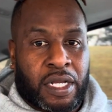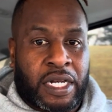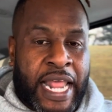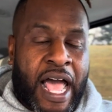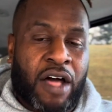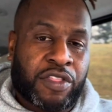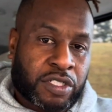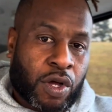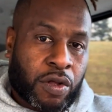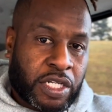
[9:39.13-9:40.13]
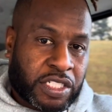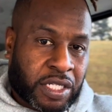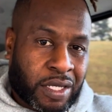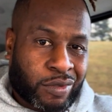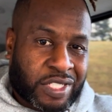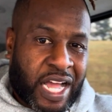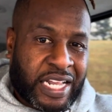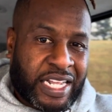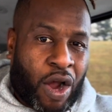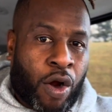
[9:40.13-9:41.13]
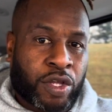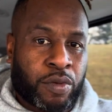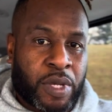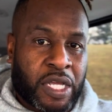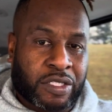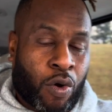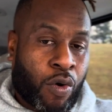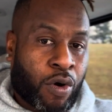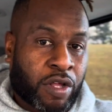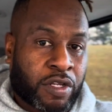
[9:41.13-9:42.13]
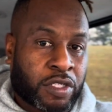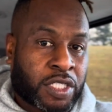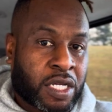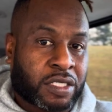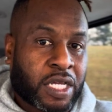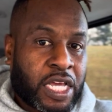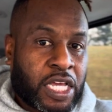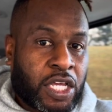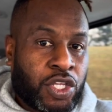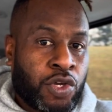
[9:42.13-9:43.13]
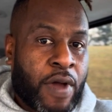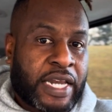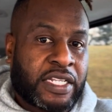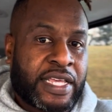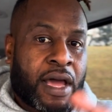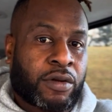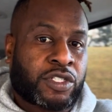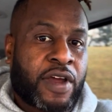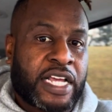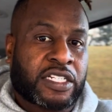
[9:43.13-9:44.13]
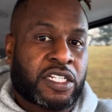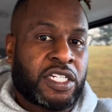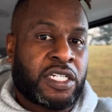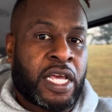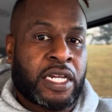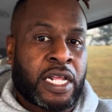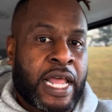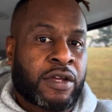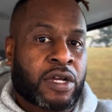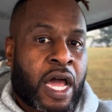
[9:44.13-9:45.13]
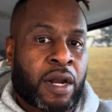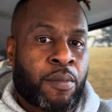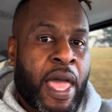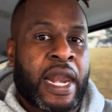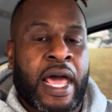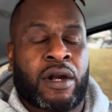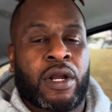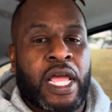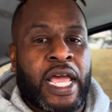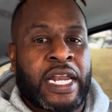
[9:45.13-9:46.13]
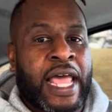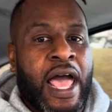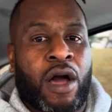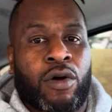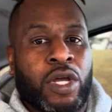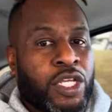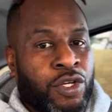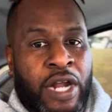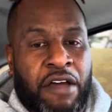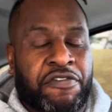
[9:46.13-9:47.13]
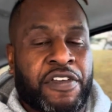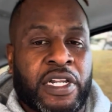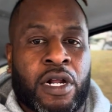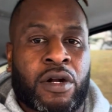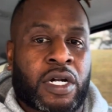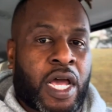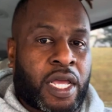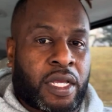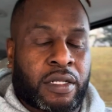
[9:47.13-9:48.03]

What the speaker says: now there's all these little tiny arguments, or there's just you had to take out the trash because she didn't, and now you're kind of mad at her, and now you're not feeling her tonight.